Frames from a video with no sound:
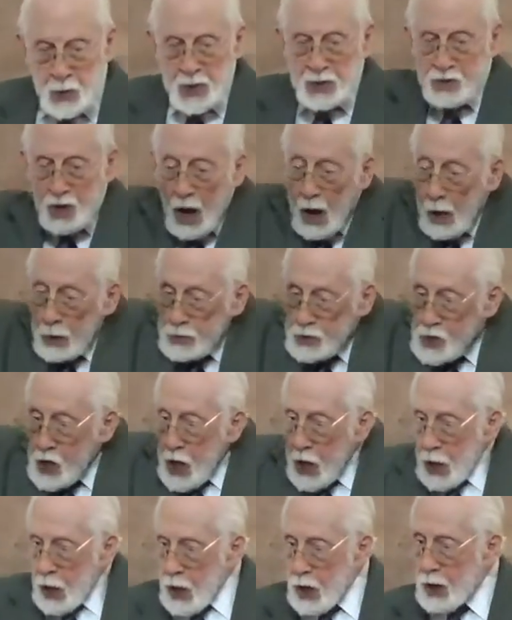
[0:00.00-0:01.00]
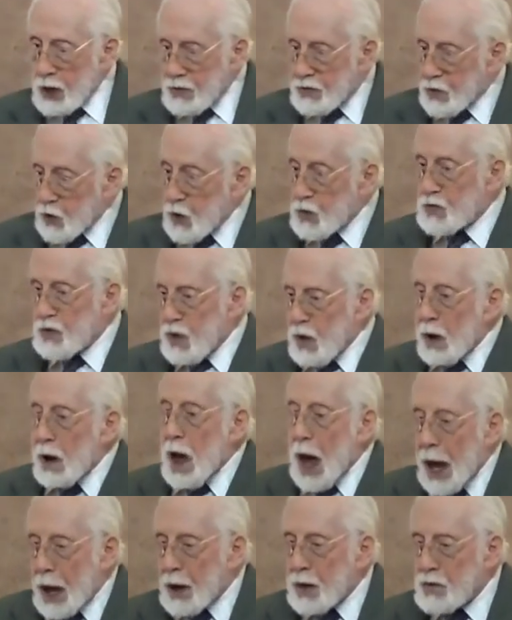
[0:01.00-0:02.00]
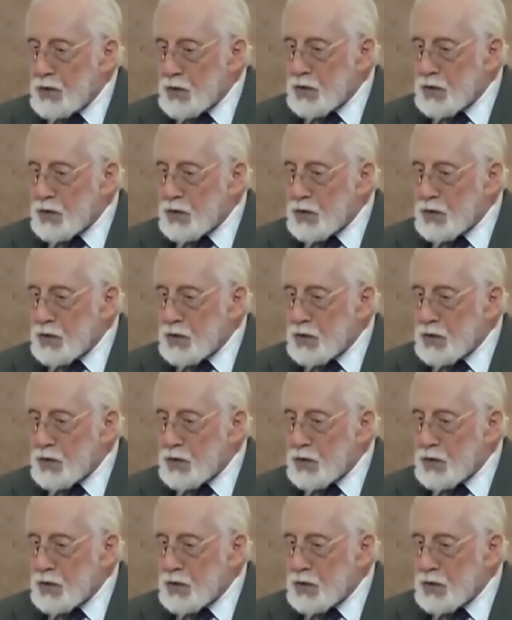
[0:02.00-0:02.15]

results in a fruitful life.